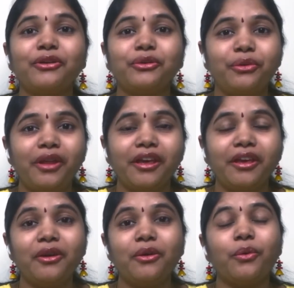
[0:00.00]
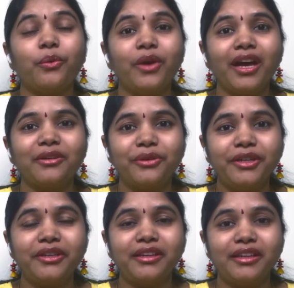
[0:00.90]
Today, we are
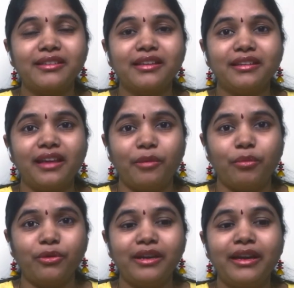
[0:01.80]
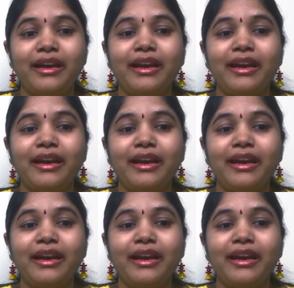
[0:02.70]
going to discuss about